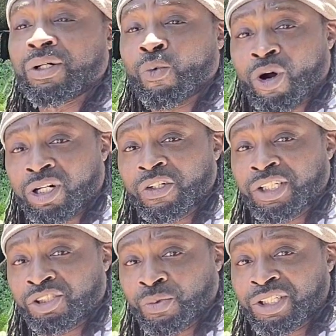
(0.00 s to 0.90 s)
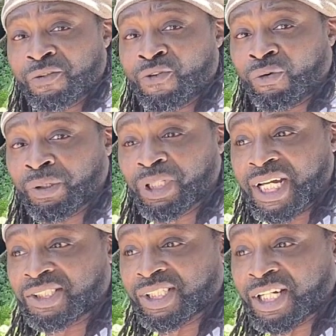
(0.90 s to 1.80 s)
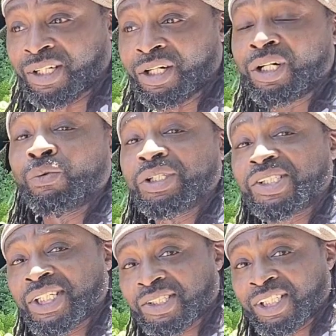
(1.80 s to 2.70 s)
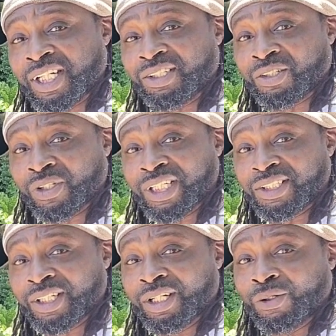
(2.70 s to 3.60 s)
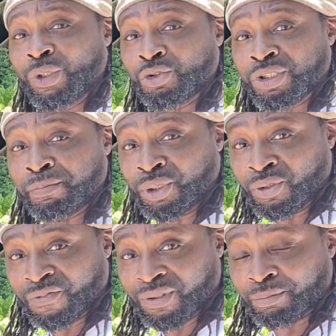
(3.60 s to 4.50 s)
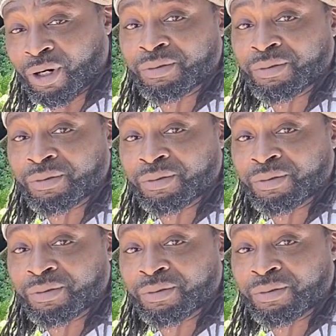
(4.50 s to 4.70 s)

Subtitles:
the water in this reservoir from last night was 68 degrees, which was beautiful.